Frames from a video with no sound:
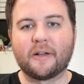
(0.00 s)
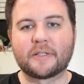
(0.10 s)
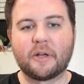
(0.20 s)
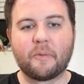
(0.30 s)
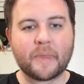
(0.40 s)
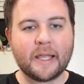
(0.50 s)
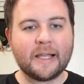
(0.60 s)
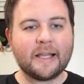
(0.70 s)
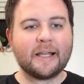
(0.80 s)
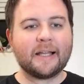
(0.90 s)
So
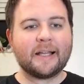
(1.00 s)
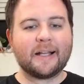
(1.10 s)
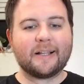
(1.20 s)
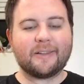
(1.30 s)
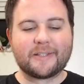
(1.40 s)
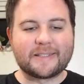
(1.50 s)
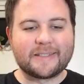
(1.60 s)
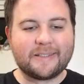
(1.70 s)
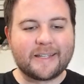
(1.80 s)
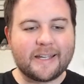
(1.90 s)
let's
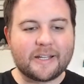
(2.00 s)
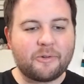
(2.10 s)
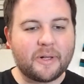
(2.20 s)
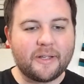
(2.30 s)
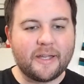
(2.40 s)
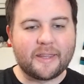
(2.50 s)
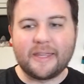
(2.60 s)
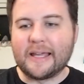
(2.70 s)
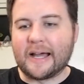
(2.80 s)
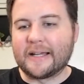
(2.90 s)
look at quickly at the
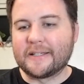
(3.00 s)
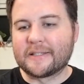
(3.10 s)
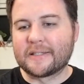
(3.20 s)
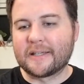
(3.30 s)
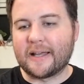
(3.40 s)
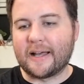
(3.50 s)
guys